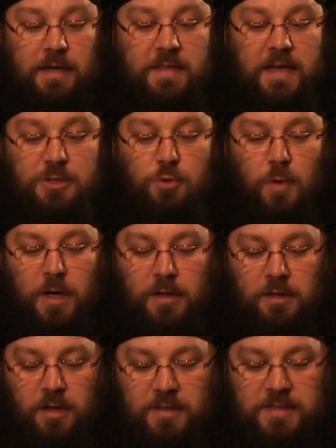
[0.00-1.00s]
They
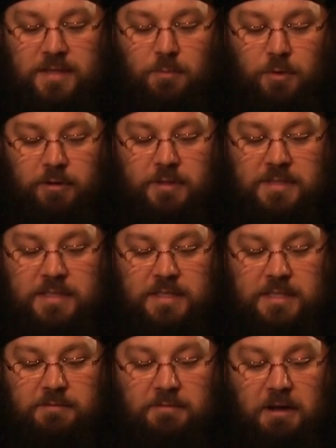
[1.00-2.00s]
dwell not somewhere in
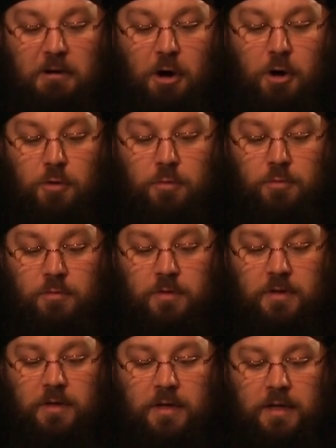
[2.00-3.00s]
cities of their
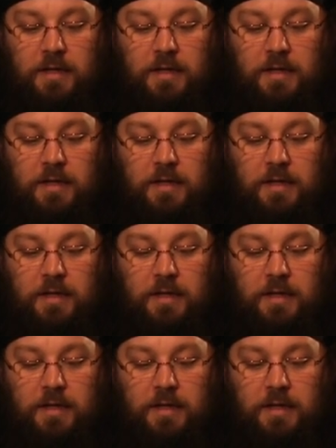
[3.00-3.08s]
own,